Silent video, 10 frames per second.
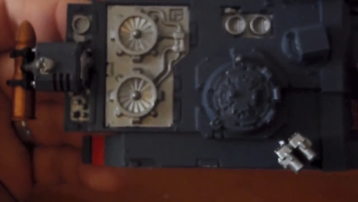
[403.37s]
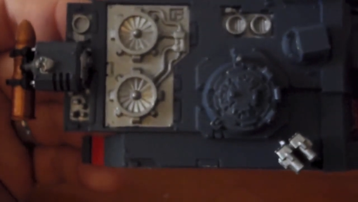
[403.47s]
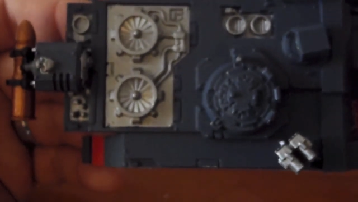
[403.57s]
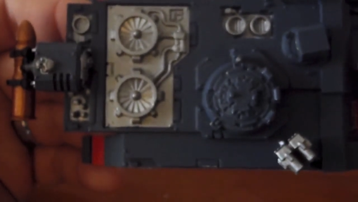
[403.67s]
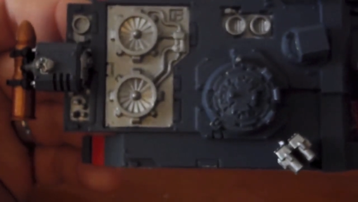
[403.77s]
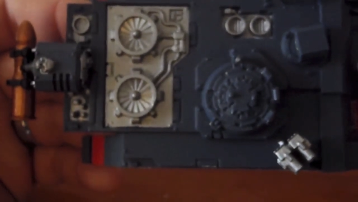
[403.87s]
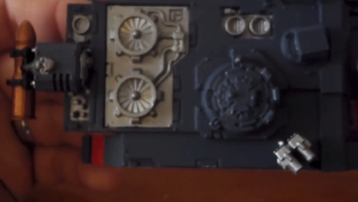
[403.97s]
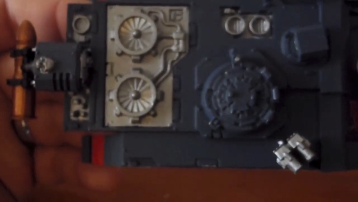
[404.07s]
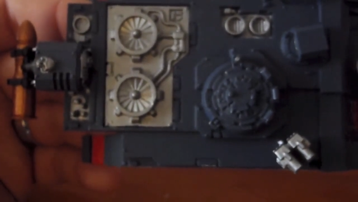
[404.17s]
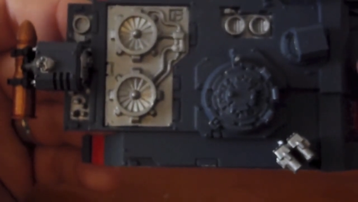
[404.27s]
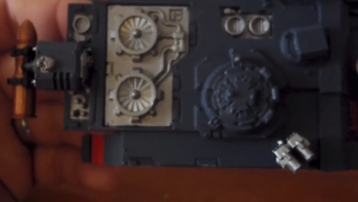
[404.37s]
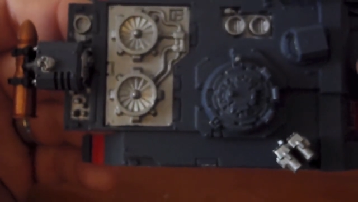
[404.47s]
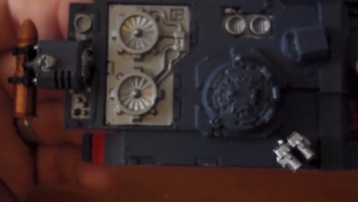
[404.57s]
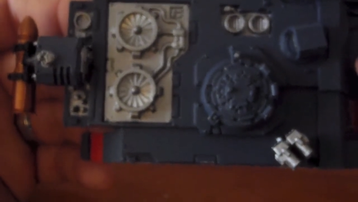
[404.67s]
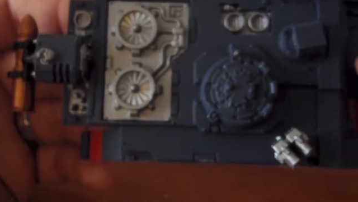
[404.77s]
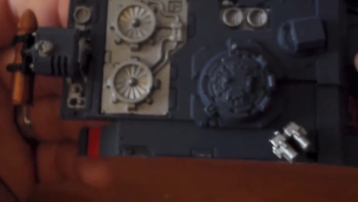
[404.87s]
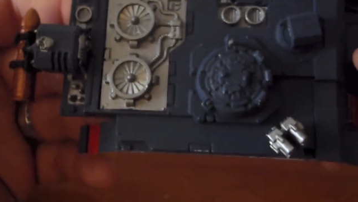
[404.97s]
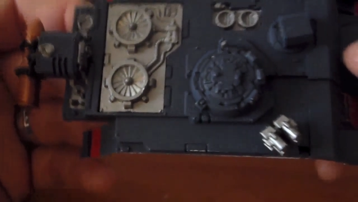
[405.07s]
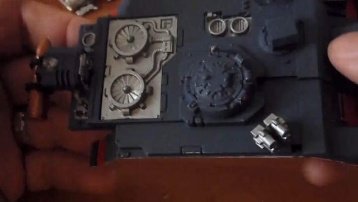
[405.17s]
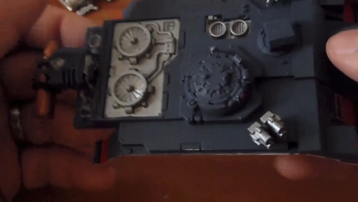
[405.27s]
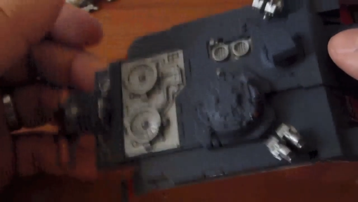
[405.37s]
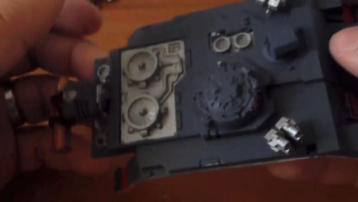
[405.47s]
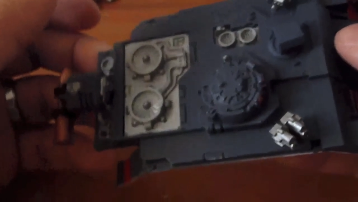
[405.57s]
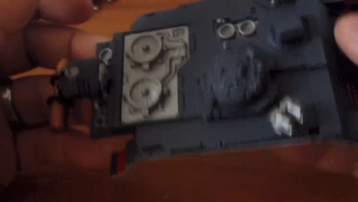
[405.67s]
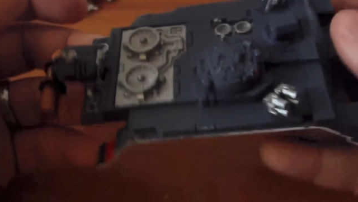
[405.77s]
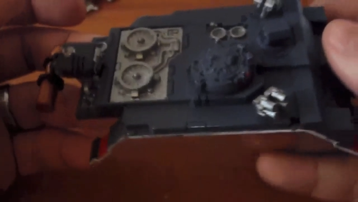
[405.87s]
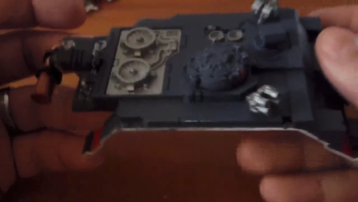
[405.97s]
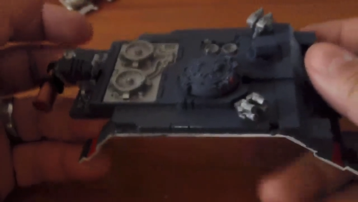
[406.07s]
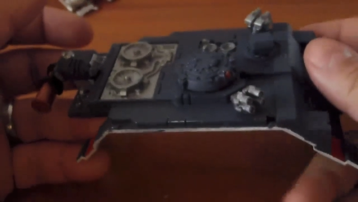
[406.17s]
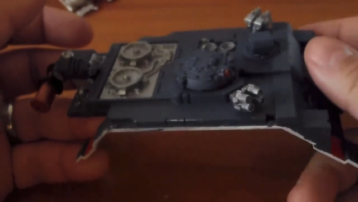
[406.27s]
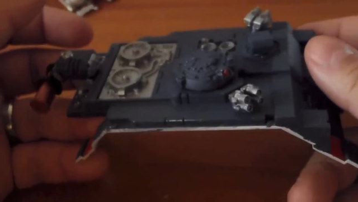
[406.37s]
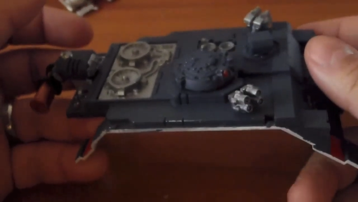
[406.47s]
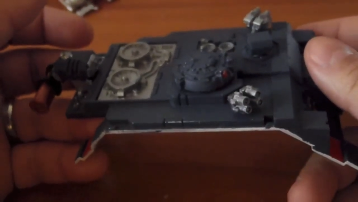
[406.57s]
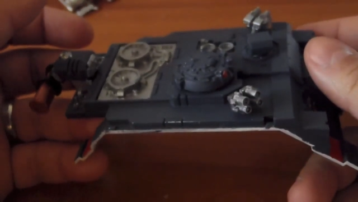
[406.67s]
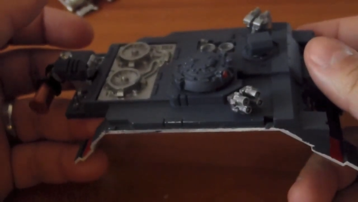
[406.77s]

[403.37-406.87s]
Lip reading: (no speaker visible)